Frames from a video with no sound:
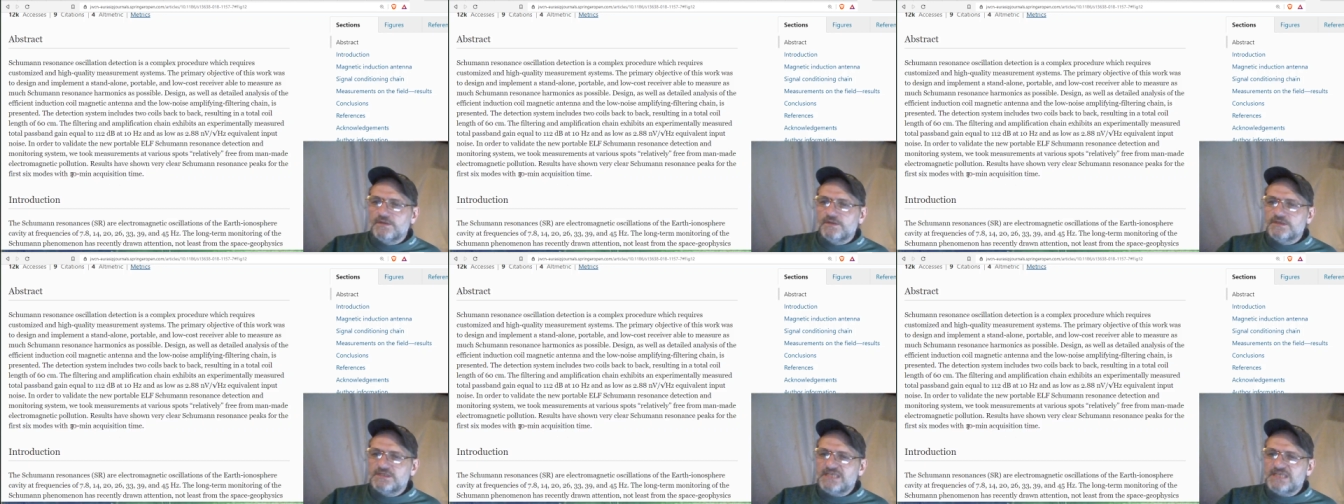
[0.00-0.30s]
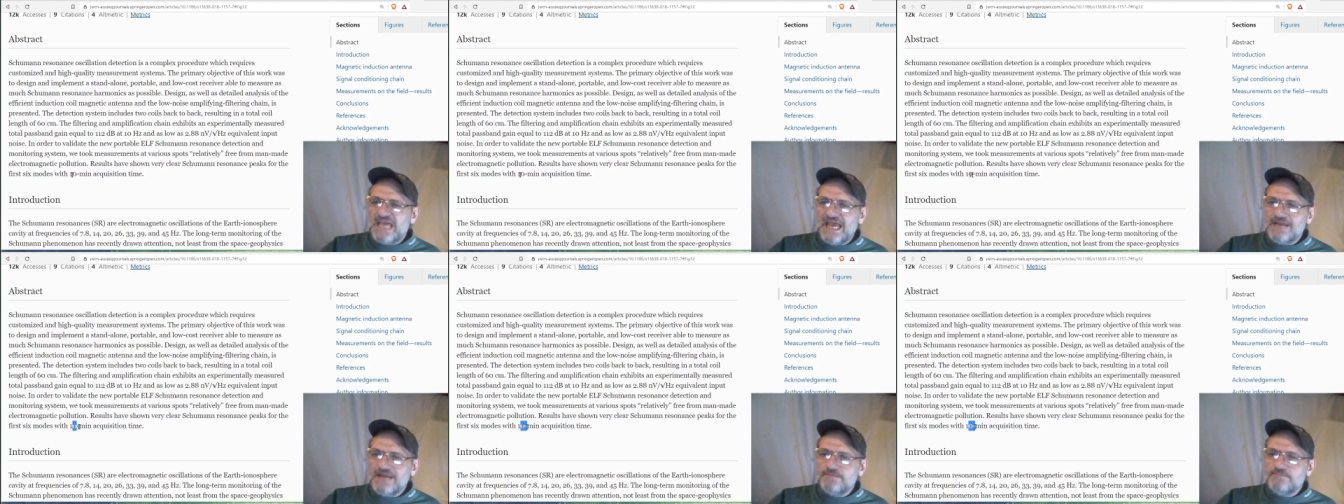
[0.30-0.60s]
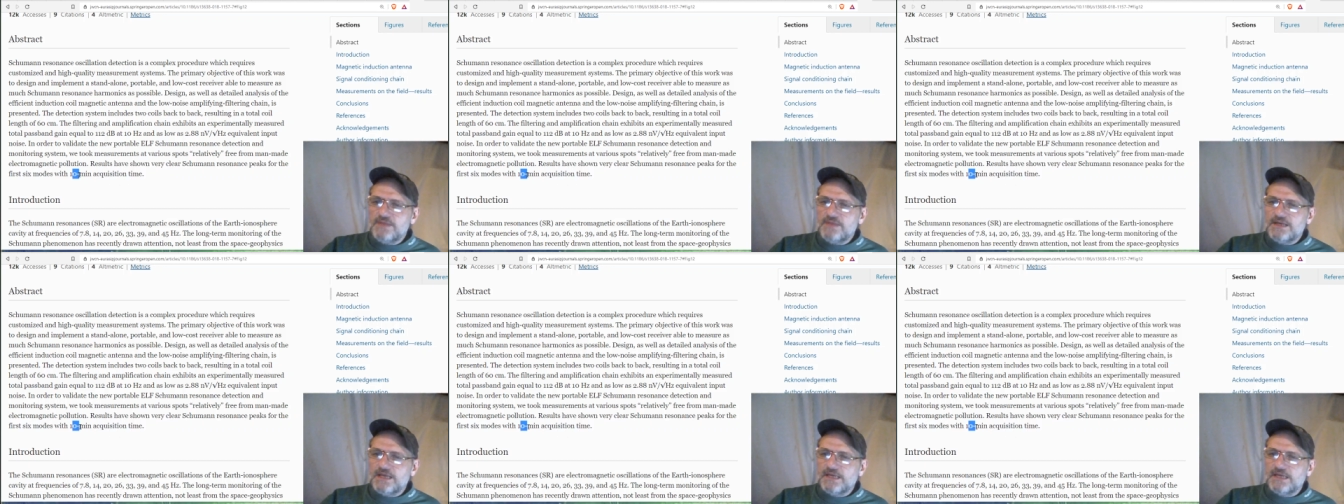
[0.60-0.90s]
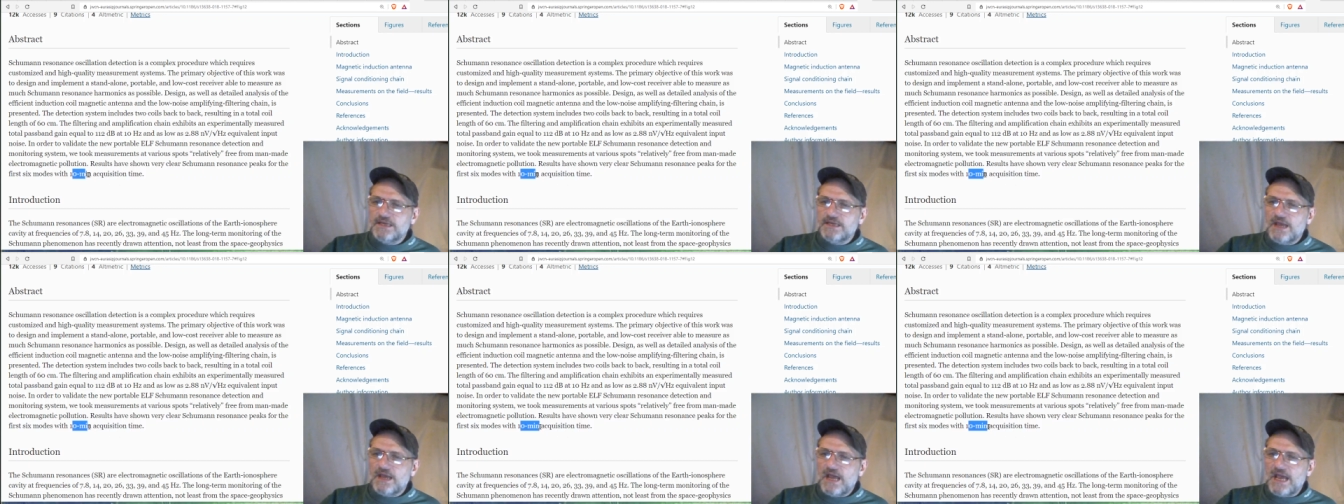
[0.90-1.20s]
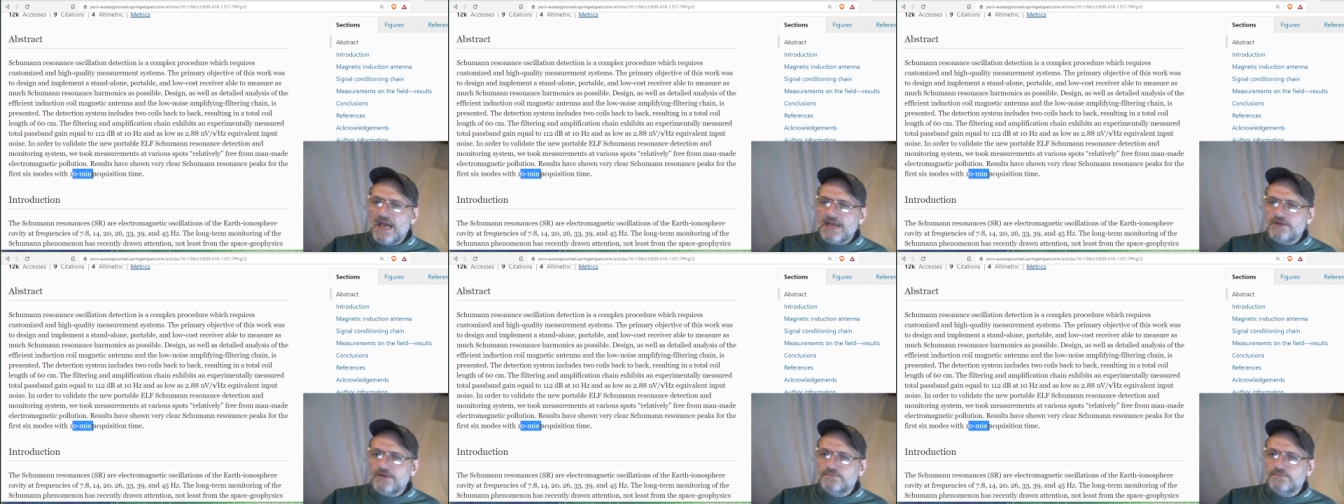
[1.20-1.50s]
10 minute
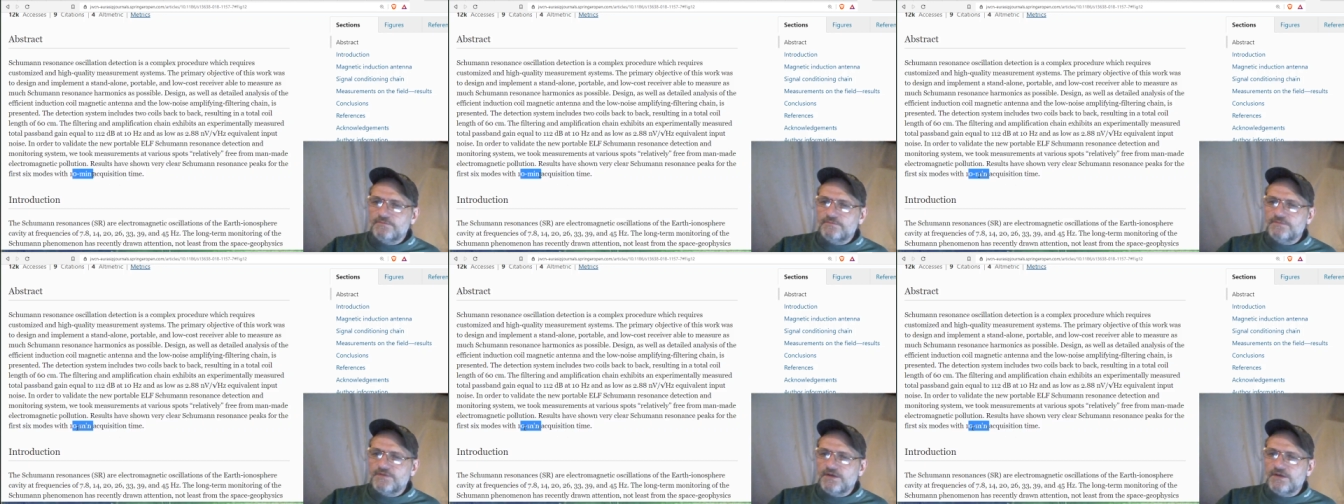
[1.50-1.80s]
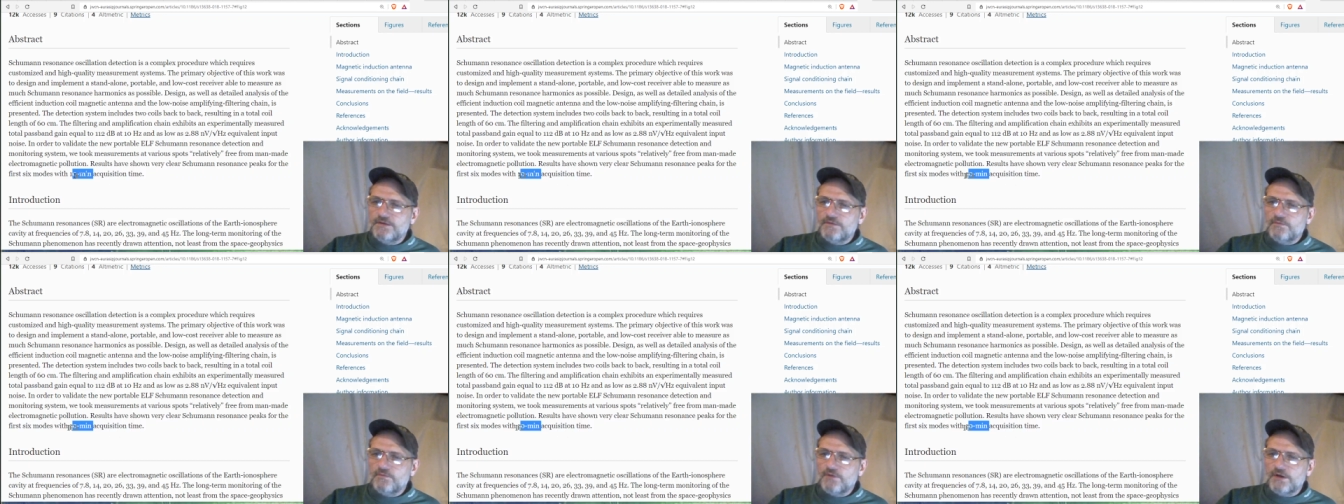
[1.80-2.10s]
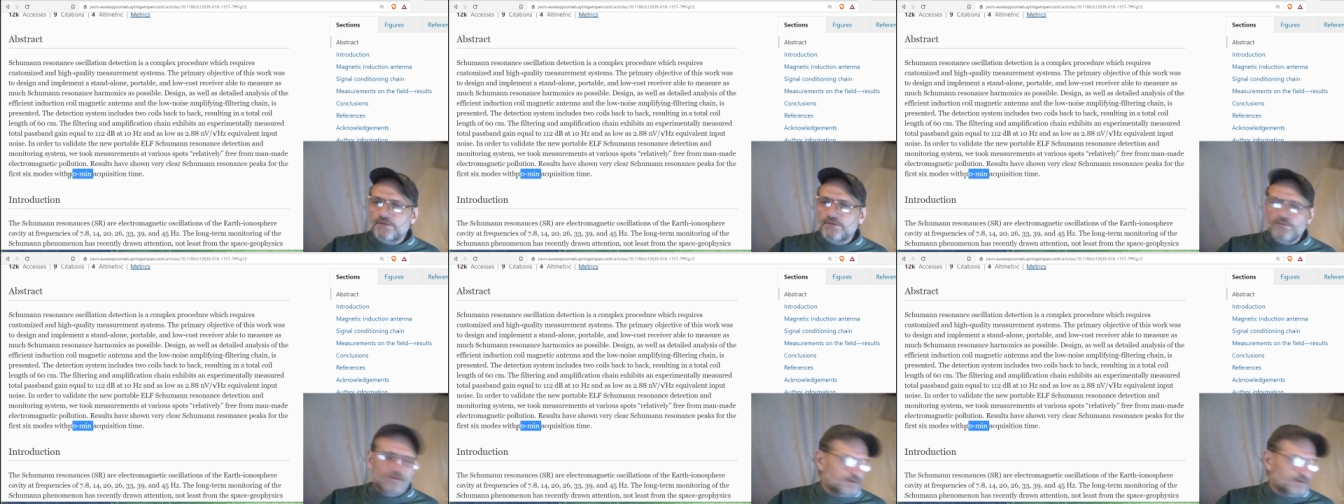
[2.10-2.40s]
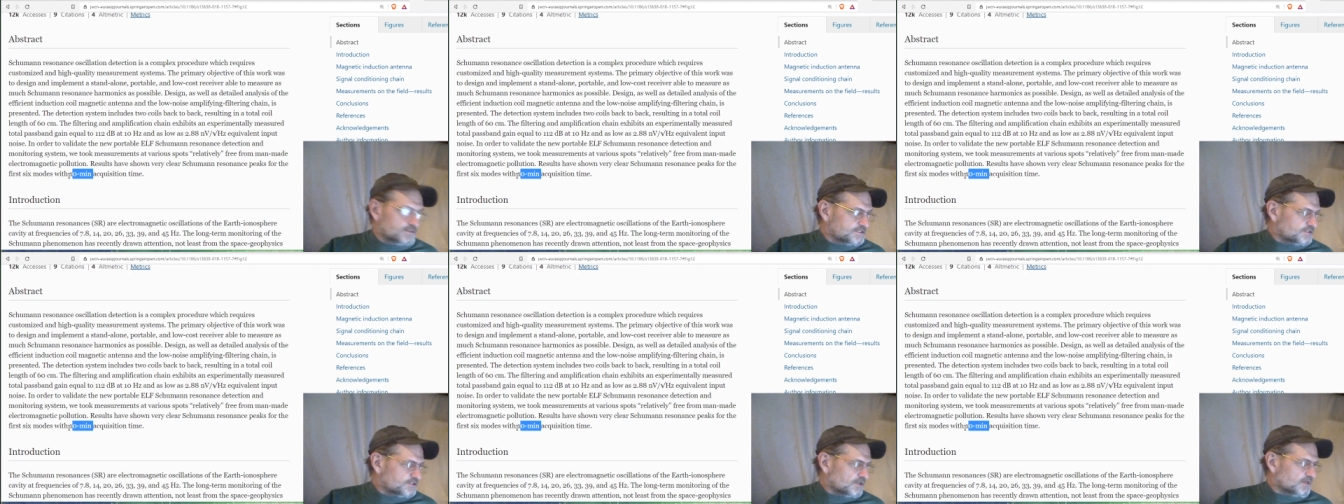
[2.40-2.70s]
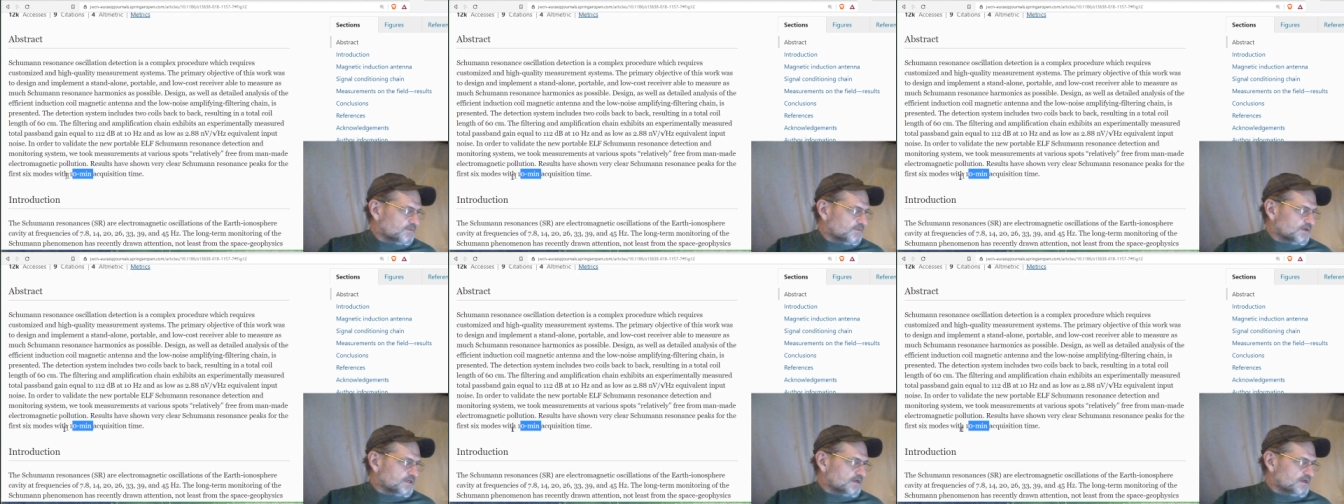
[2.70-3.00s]
act the where where that's
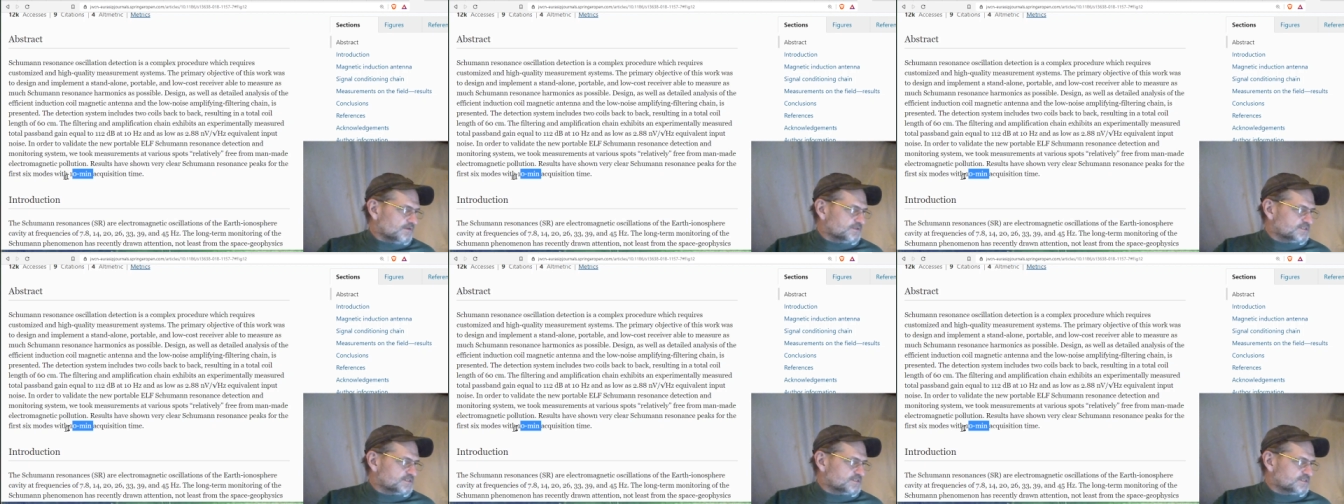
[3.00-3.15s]
talking about here,